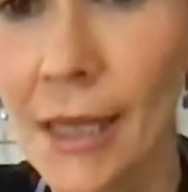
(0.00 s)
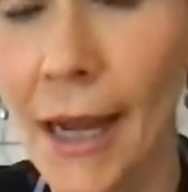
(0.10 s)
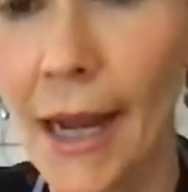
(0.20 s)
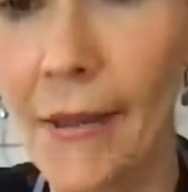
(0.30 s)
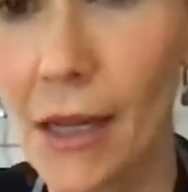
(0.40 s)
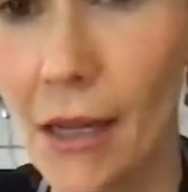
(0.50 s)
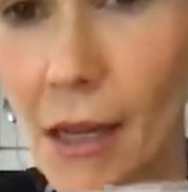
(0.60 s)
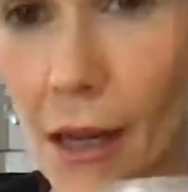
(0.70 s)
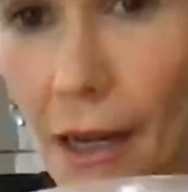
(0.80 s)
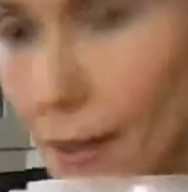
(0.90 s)
and then
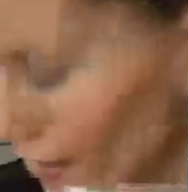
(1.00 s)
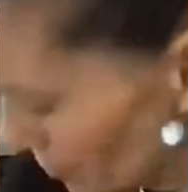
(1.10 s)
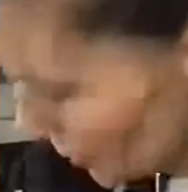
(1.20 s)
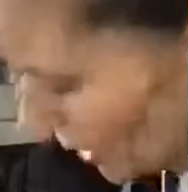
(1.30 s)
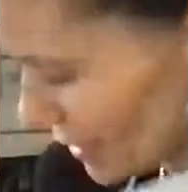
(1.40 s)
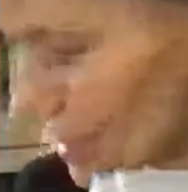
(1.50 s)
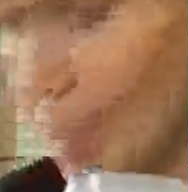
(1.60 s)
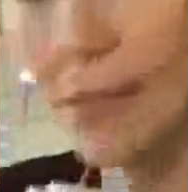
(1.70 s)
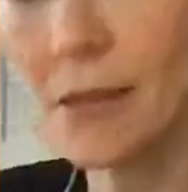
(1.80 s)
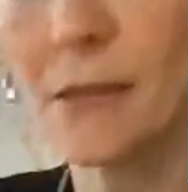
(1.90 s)
I buy
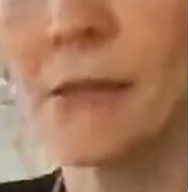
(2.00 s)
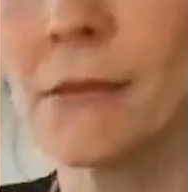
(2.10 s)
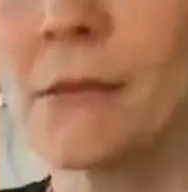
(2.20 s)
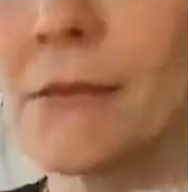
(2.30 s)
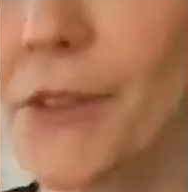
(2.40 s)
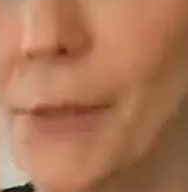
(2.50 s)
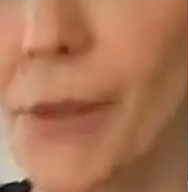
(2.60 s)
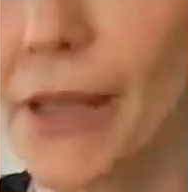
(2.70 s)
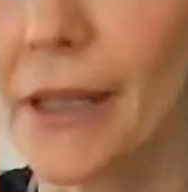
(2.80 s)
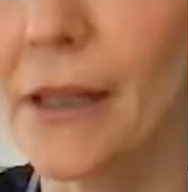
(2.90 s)
dates from
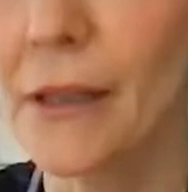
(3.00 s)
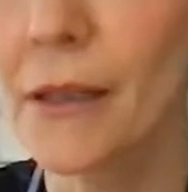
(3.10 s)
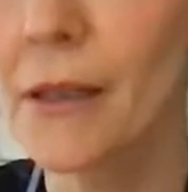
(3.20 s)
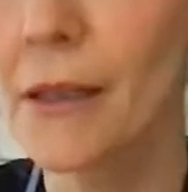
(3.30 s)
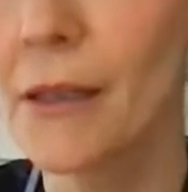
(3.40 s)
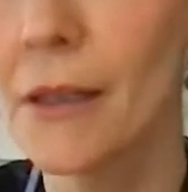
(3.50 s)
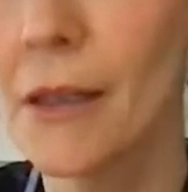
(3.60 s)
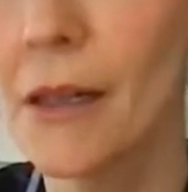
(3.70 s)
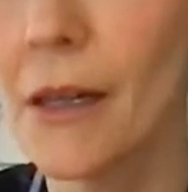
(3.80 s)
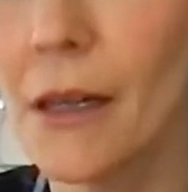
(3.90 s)
like,
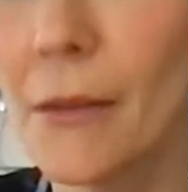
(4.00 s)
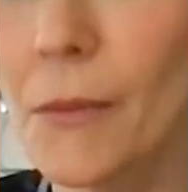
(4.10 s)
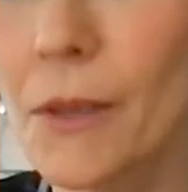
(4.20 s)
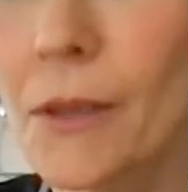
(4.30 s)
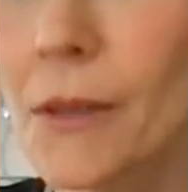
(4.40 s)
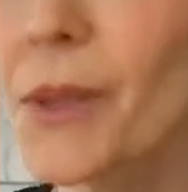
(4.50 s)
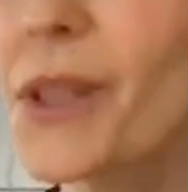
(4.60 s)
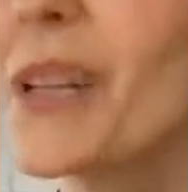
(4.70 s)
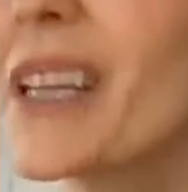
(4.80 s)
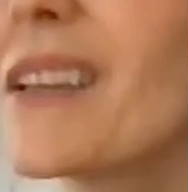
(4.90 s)
where
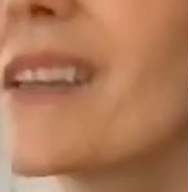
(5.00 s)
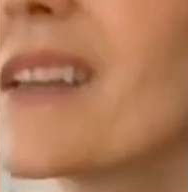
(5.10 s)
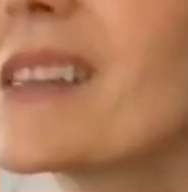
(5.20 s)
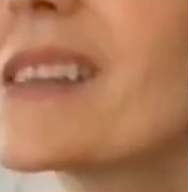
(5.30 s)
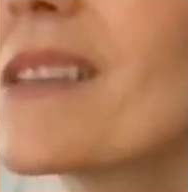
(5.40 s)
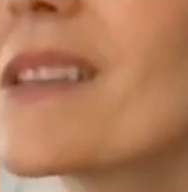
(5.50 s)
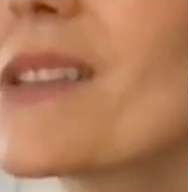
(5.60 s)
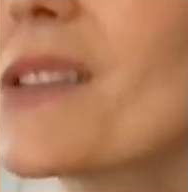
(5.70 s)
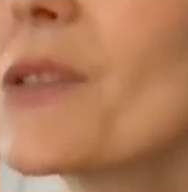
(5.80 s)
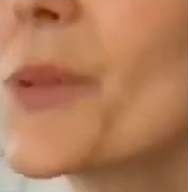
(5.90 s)
do I get these? The
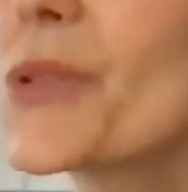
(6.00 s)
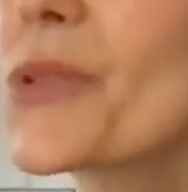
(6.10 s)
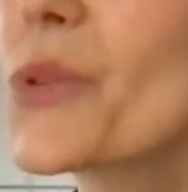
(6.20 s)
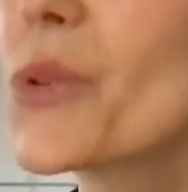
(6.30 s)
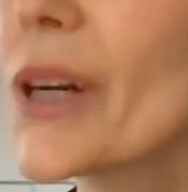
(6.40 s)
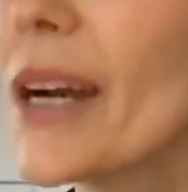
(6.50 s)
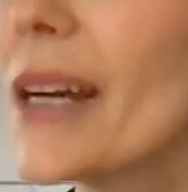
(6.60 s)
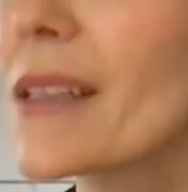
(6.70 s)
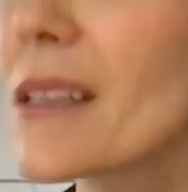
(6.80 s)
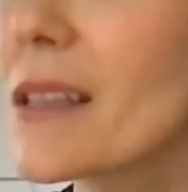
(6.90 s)
Superstore
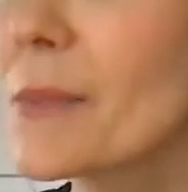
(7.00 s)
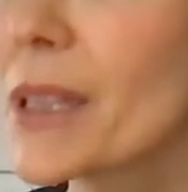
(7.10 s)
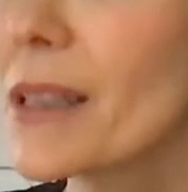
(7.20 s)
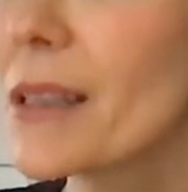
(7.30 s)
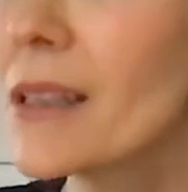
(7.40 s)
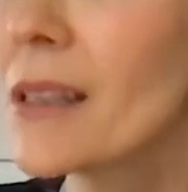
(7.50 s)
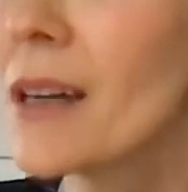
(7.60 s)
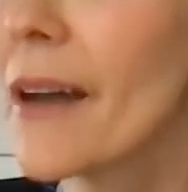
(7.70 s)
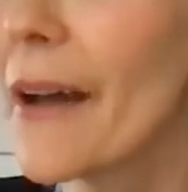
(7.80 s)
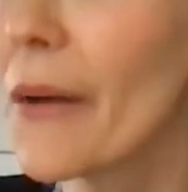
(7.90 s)
has them in
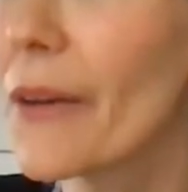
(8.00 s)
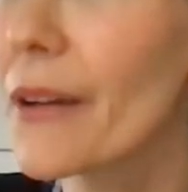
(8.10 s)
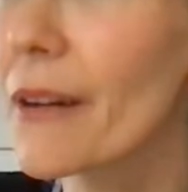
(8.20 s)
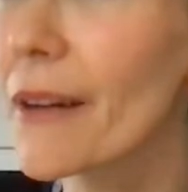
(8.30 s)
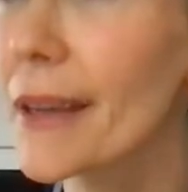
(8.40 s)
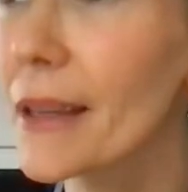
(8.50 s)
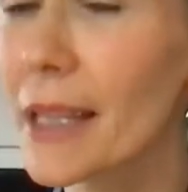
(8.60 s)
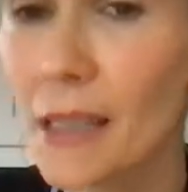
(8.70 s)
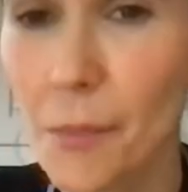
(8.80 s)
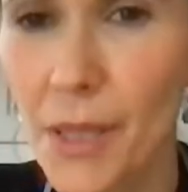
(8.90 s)
our area,
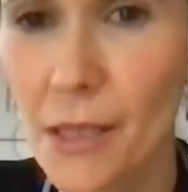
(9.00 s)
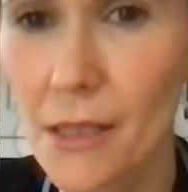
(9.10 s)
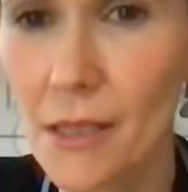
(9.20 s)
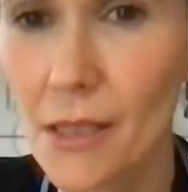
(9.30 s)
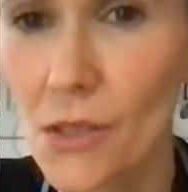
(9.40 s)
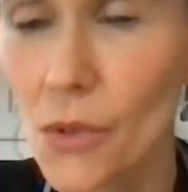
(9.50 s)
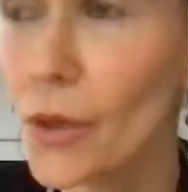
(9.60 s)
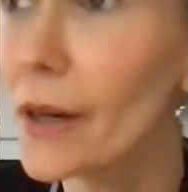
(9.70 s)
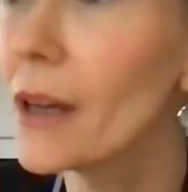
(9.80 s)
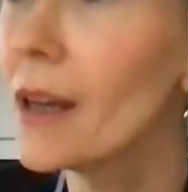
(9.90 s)
like the PC store